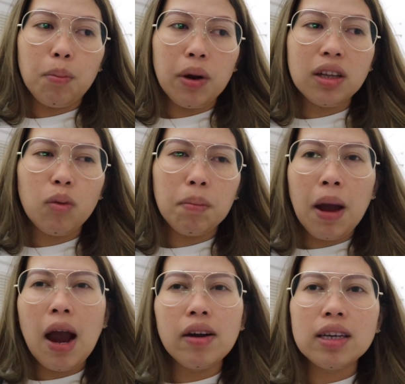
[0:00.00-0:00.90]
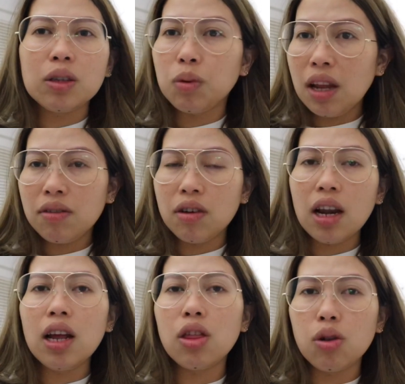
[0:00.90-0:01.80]
pregnant with Paris, we never
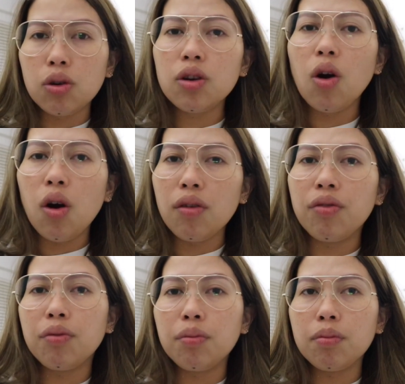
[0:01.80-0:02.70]
really thought of,